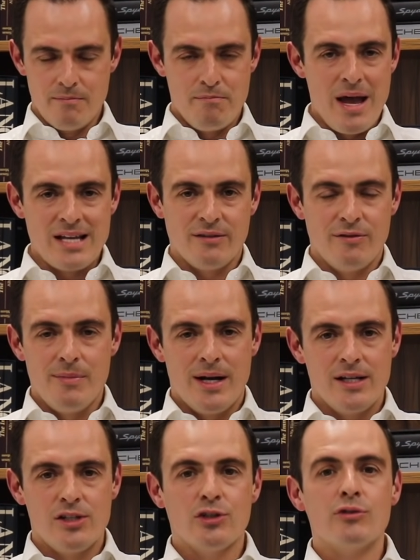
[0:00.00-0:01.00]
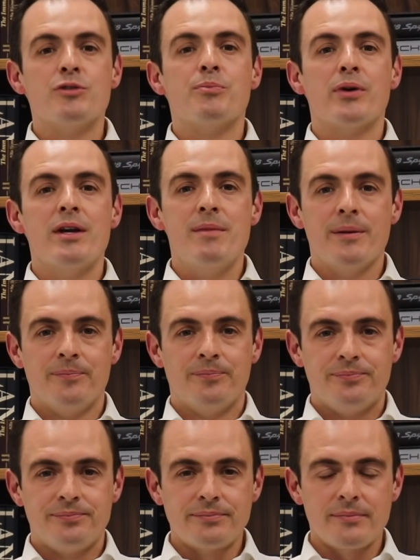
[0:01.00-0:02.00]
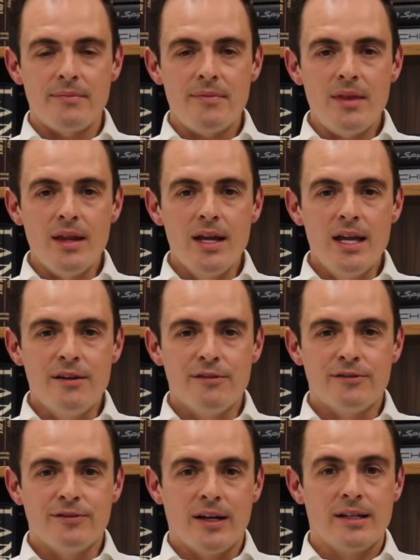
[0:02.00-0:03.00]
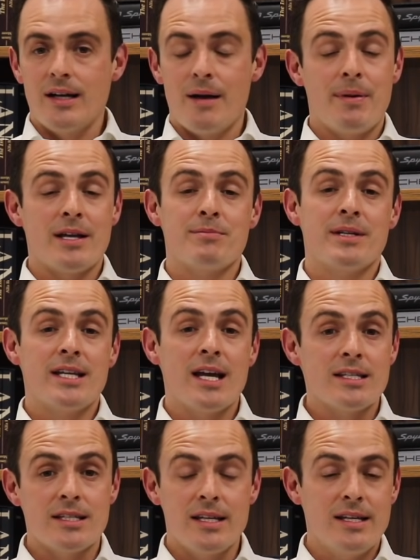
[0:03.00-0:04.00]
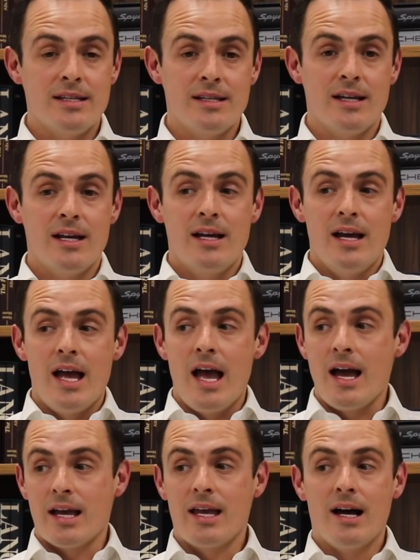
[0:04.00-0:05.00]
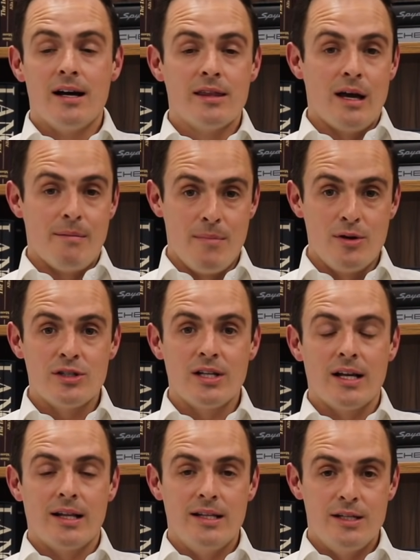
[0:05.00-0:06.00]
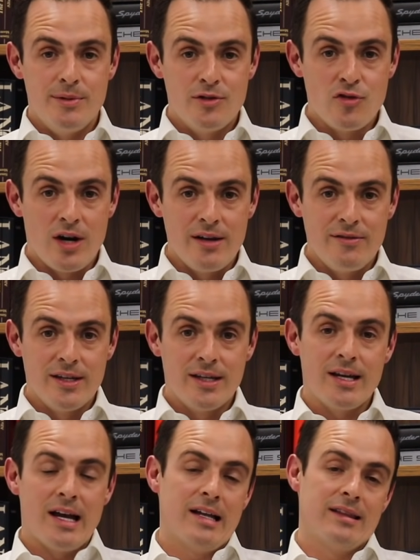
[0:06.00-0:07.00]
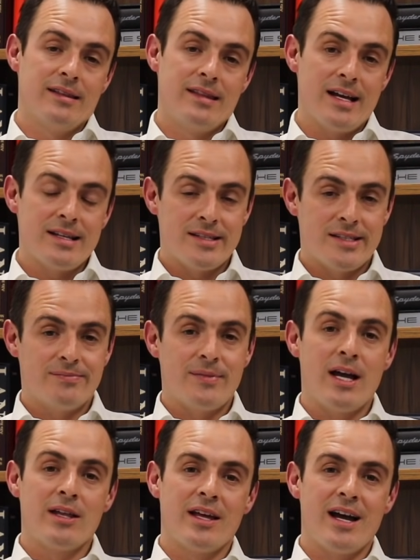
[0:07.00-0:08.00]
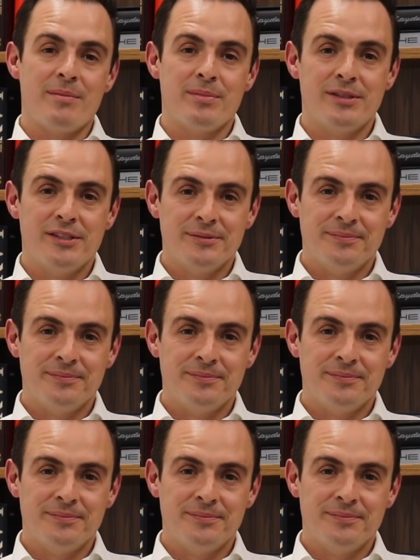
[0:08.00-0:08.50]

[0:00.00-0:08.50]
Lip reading: better for my insurance premium if I pass my test in a car that I'm most likely to be driving, and that's how that happened.